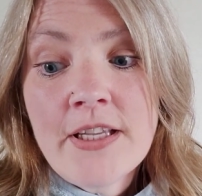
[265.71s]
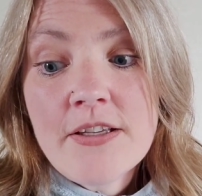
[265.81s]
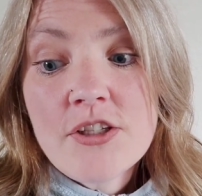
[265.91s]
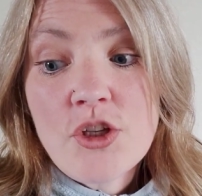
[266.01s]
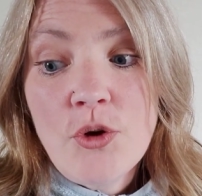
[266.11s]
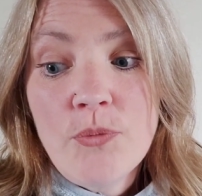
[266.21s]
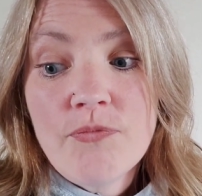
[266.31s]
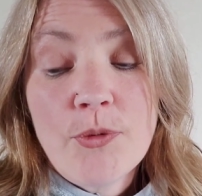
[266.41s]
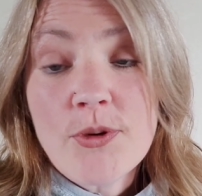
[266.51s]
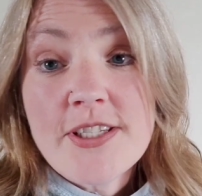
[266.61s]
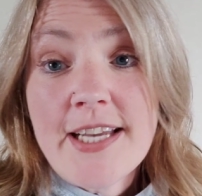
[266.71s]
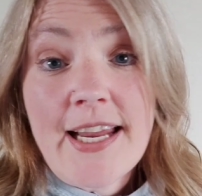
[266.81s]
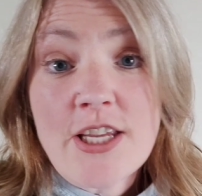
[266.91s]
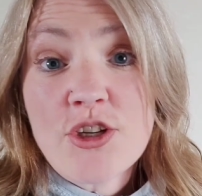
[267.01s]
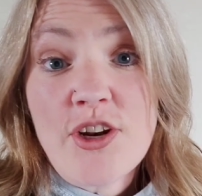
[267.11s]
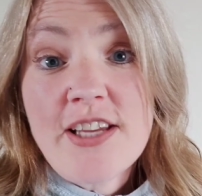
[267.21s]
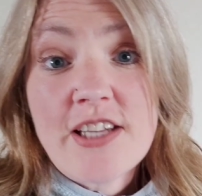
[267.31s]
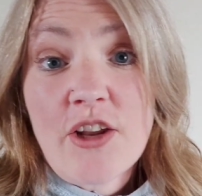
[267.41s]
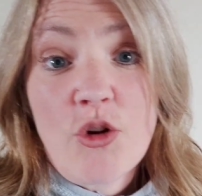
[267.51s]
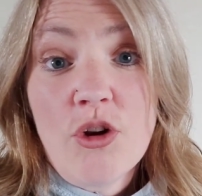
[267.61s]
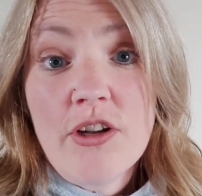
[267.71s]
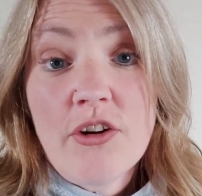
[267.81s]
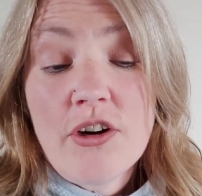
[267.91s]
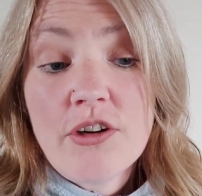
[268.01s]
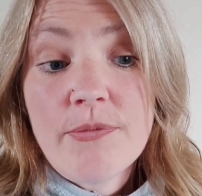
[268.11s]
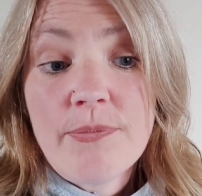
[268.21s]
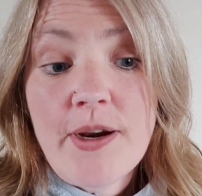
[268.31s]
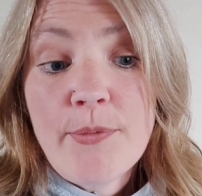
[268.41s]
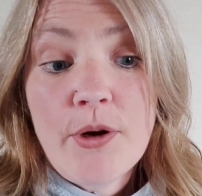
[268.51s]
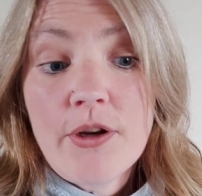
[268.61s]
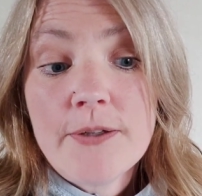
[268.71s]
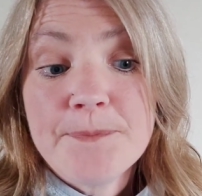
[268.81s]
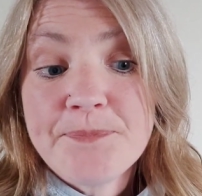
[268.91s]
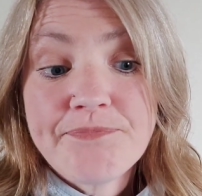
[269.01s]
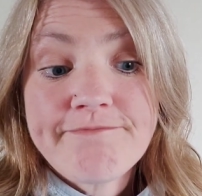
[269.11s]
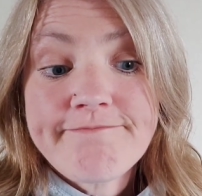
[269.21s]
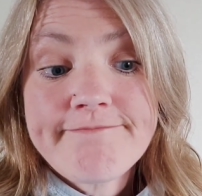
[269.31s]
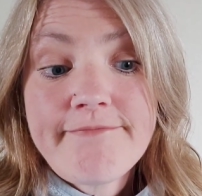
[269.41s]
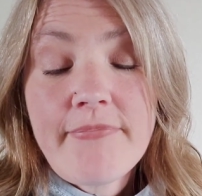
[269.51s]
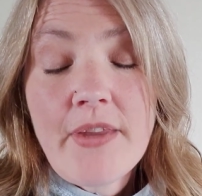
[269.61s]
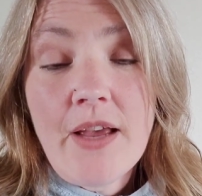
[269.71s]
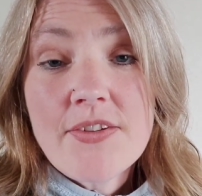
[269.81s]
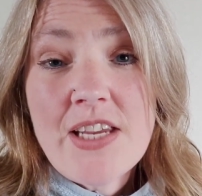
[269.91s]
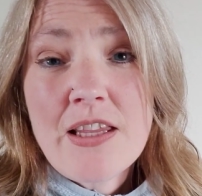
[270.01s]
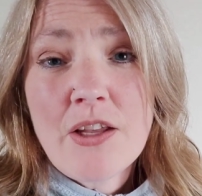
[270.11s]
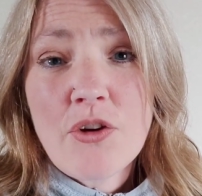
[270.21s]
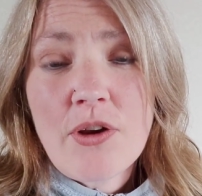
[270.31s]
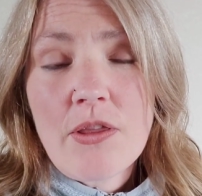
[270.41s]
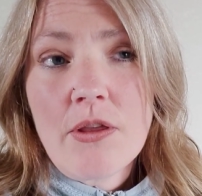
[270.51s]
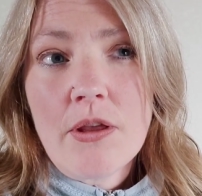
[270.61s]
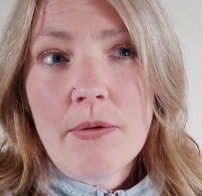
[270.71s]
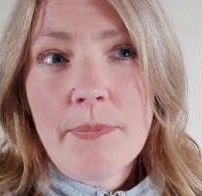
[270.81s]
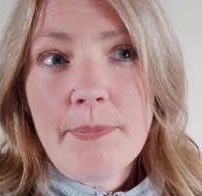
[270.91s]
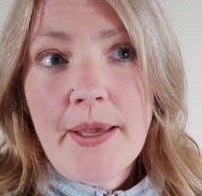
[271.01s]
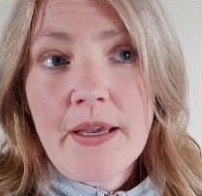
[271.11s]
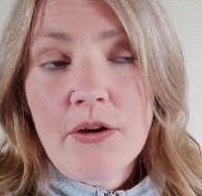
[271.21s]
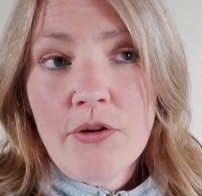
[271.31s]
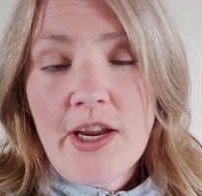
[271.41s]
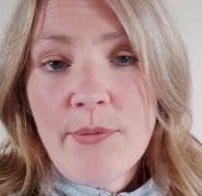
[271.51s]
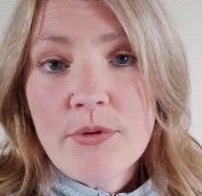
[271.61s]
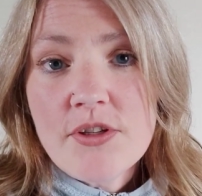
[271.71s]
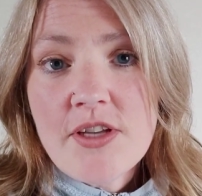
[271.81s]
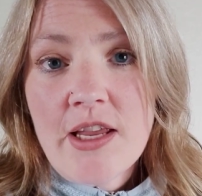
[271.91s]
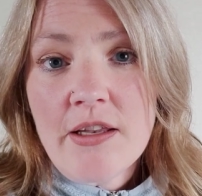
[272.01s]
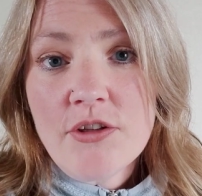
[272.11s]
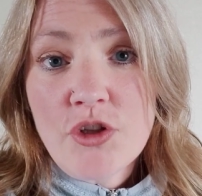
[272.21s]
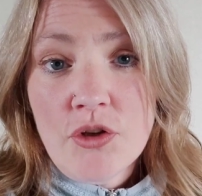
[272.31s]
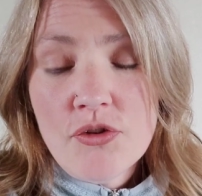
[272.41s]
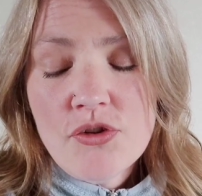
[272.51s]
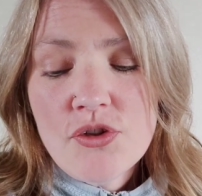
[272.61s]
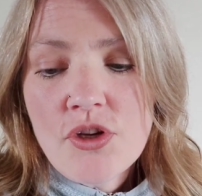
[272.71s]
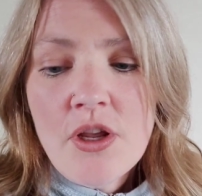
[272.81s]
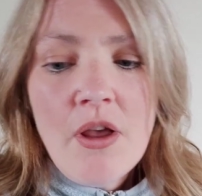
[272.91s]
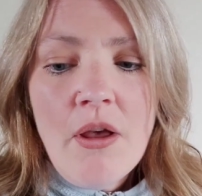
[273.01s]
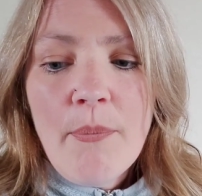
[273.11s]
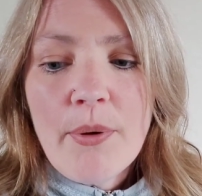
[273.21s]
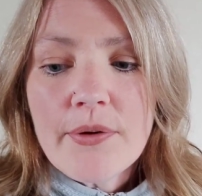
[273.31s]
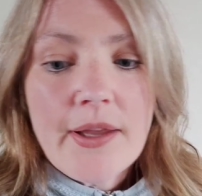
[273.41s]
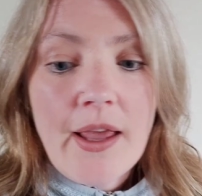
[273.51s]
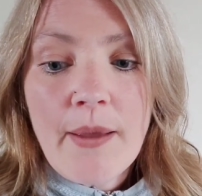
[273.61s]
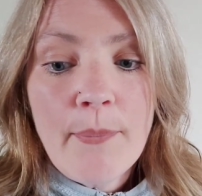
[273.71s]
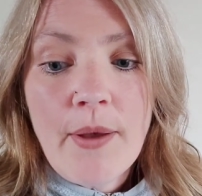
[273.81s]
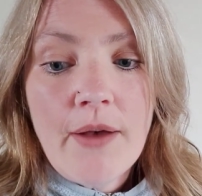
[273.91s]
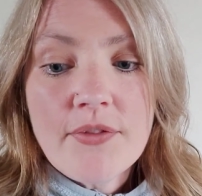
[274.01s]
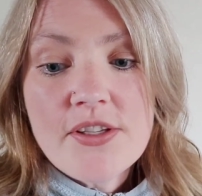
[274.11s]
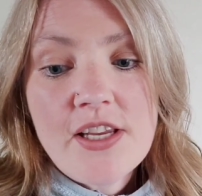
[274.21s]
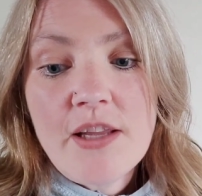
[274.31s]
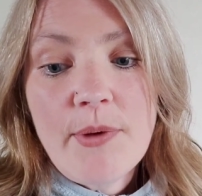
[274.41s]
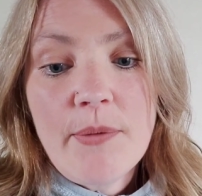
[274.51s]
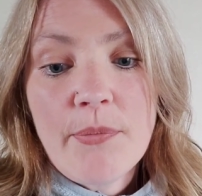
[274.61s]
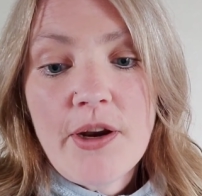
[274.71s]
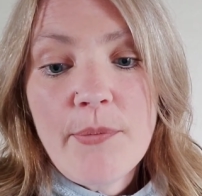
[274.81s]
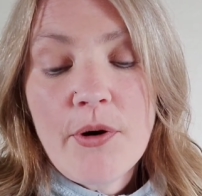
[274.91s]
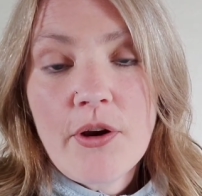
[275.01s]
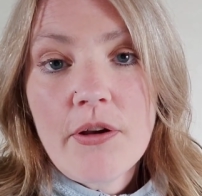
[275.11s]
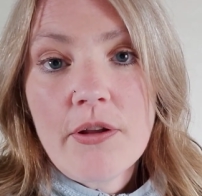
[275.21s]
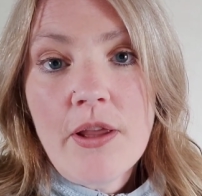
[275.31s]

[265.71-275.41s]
So there wasn't any Snoozies at all in our Primark. I've seen the the pink and grey ones in Dunnes but um, I haven't seen them in Primark.